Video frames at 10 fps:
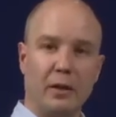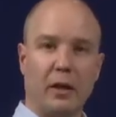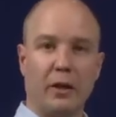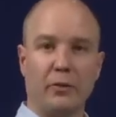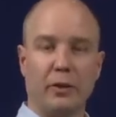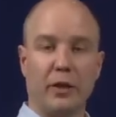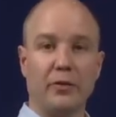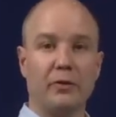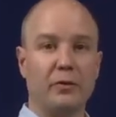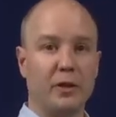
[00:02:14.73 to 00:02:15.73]
onto an
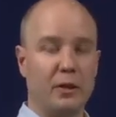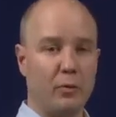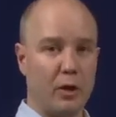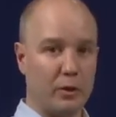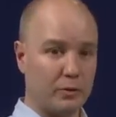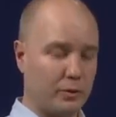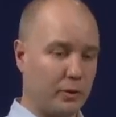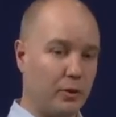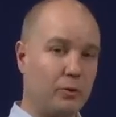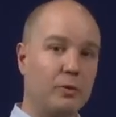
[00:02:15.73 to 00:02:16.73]
SSD while
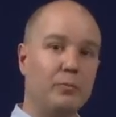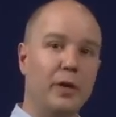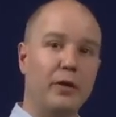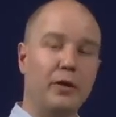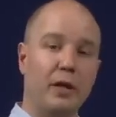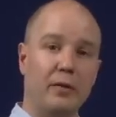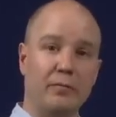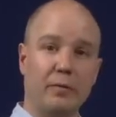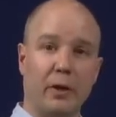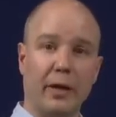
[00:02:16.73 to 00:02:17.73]
still maintaining
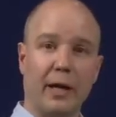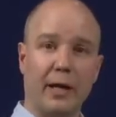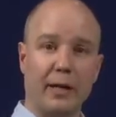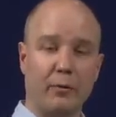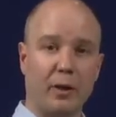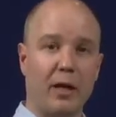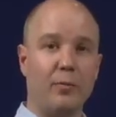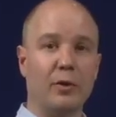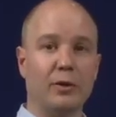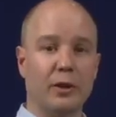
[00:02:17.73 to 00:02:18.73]
very high
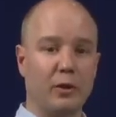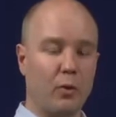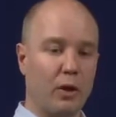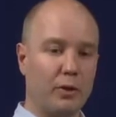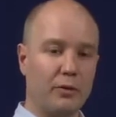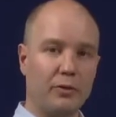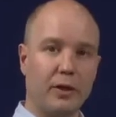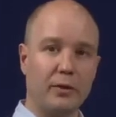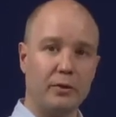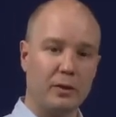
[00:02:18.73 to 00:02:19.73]
reliability and quality
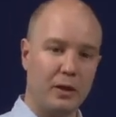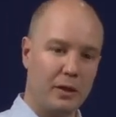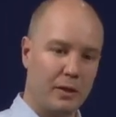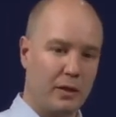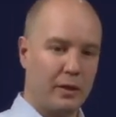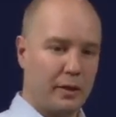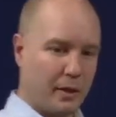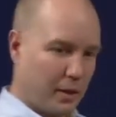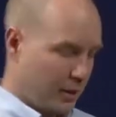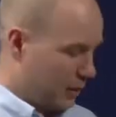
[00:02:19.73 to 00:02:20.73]
standards.
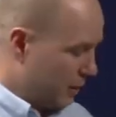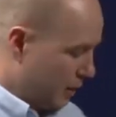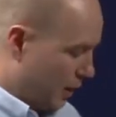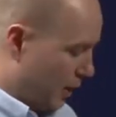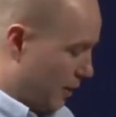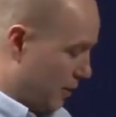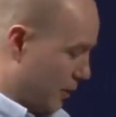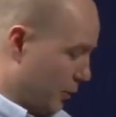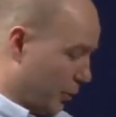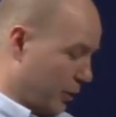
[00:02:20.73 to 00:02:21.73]

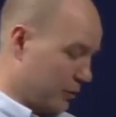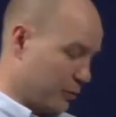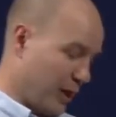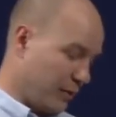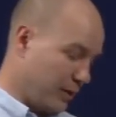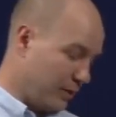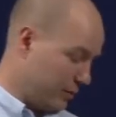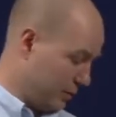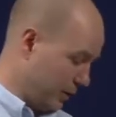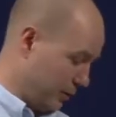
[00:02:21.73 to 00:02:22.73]
Other things about
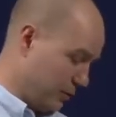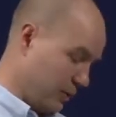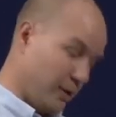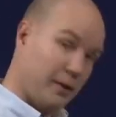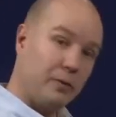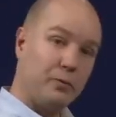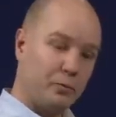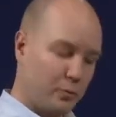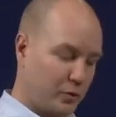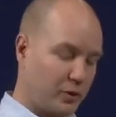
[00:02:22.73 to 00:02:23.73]
this, it's a
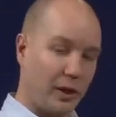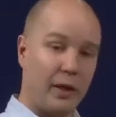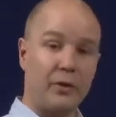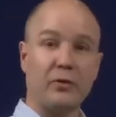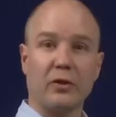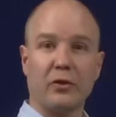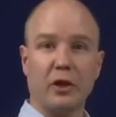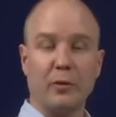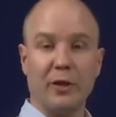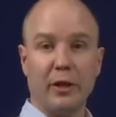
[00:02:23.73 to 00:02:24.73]
SATA 6
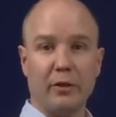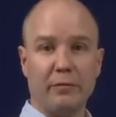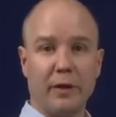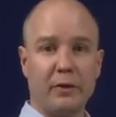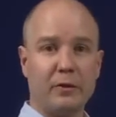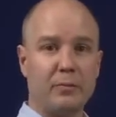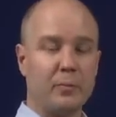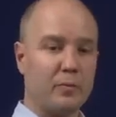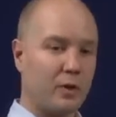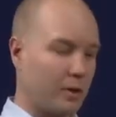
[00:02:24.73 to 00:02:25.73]
gigabit interface,
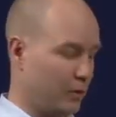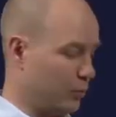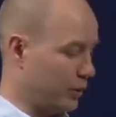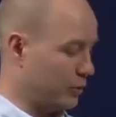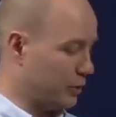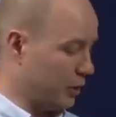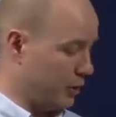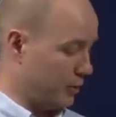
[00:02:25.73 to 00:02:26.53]
which